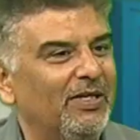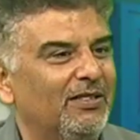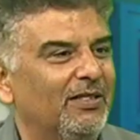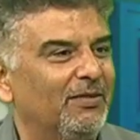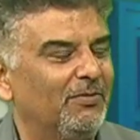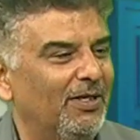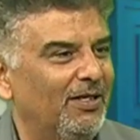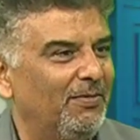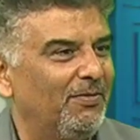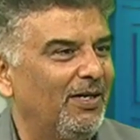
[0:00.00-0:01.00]
professors,
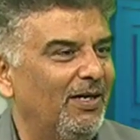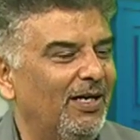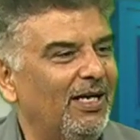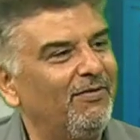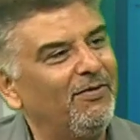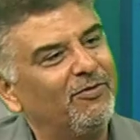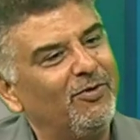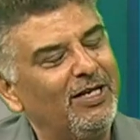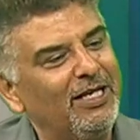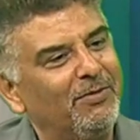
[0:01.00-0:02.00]
um, uh, I have a
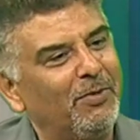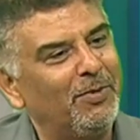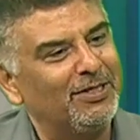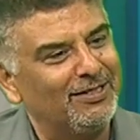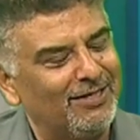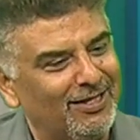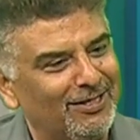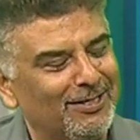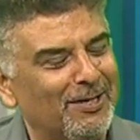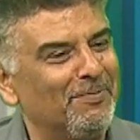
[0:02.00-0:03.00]
colleague, Mubashir
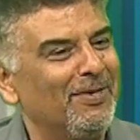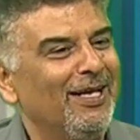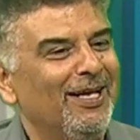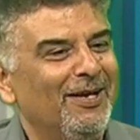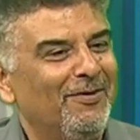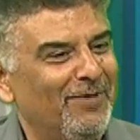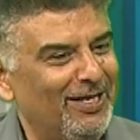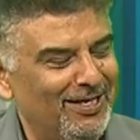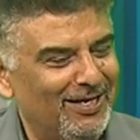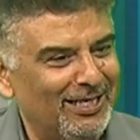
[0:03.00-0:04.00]
Sadiq Saab,
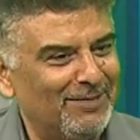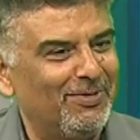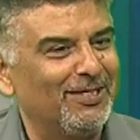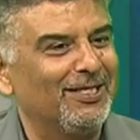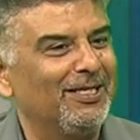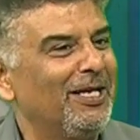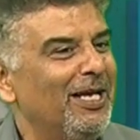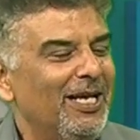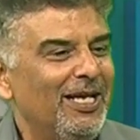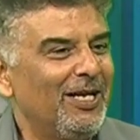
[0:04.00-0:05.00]
very nice person.
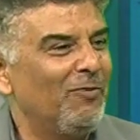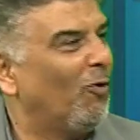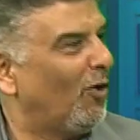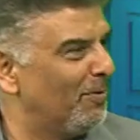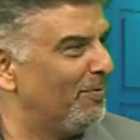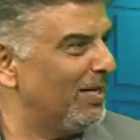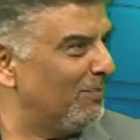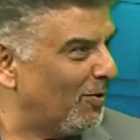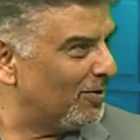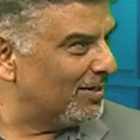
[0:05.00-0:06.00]
He warned me
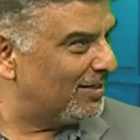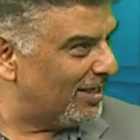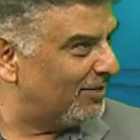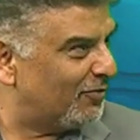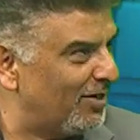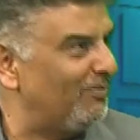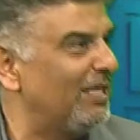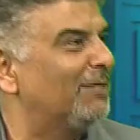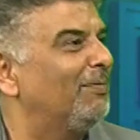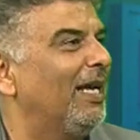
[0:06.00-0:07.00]
about three
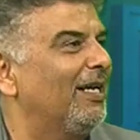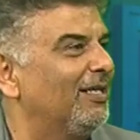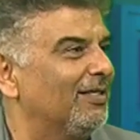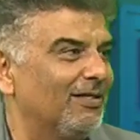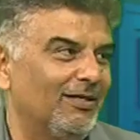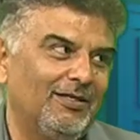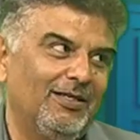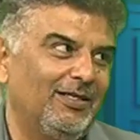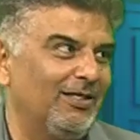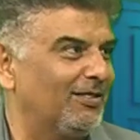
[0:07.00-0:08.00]
weeks back, sir,
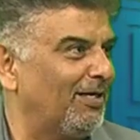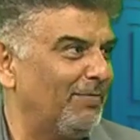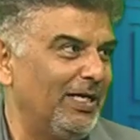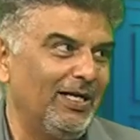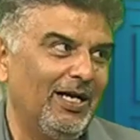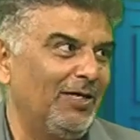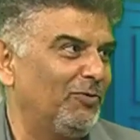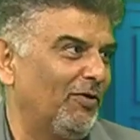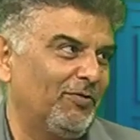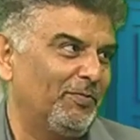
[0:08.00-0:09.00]
it is coming and
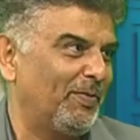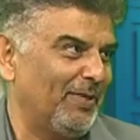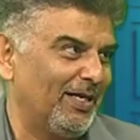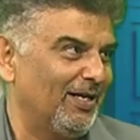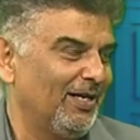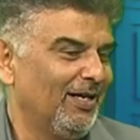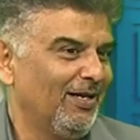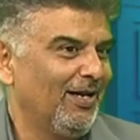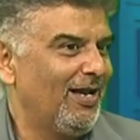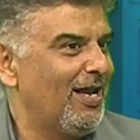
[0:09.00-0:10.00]
you have to prepare.
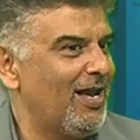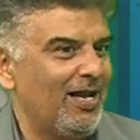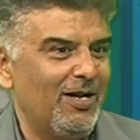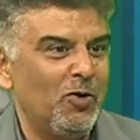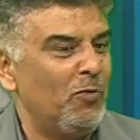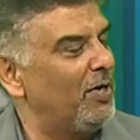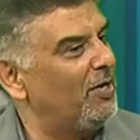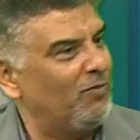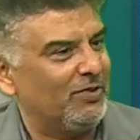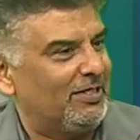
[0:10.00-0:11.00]
Yeah. And
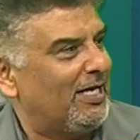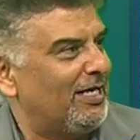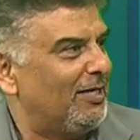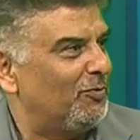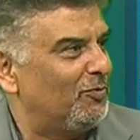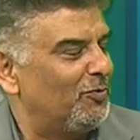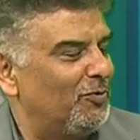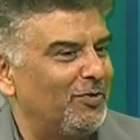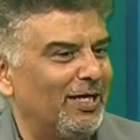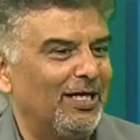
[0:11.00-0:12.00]
nobody was ready to
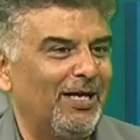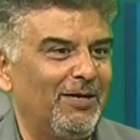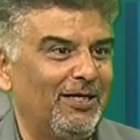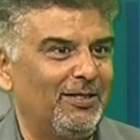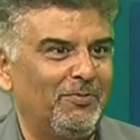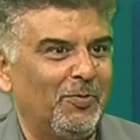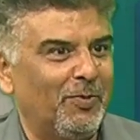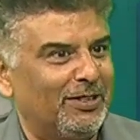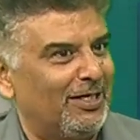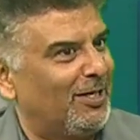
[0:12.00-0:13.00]
do that. And I said,
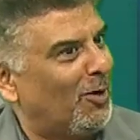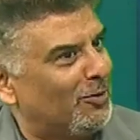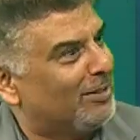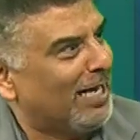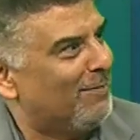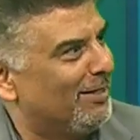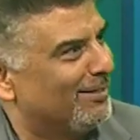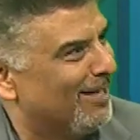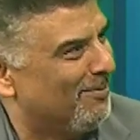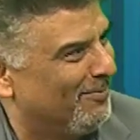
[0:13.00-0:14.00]
Mubashir, now the time
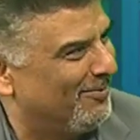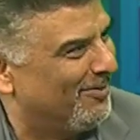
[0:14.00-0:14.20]
has come.